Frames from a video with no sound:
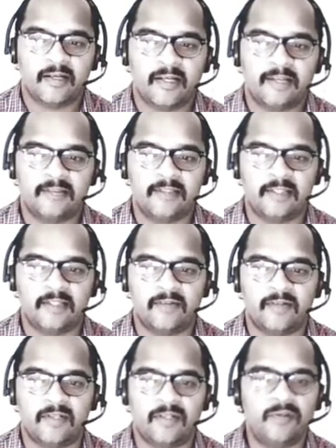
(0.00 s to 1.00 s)
S
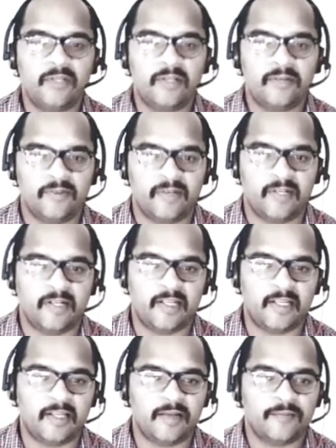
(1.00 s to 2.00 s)
equal to
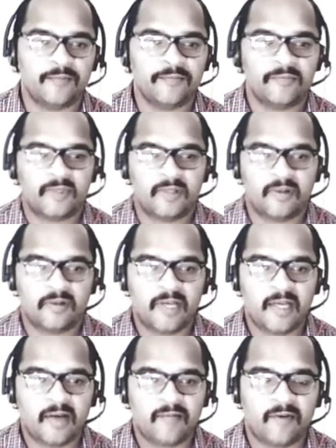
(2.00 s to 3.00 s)
infinity.
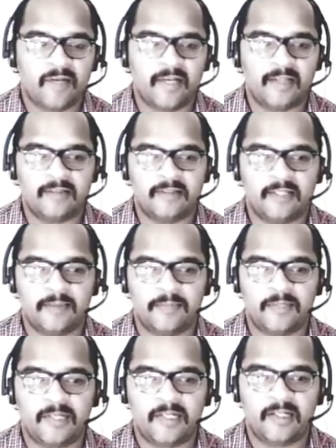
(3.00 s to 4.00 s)
Okay, for
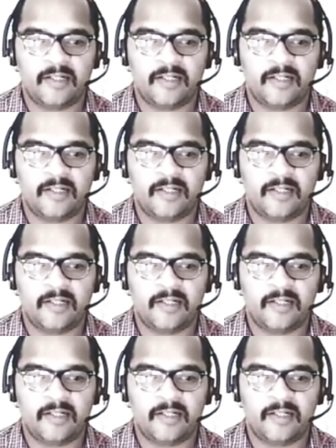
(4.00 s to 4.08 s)
except at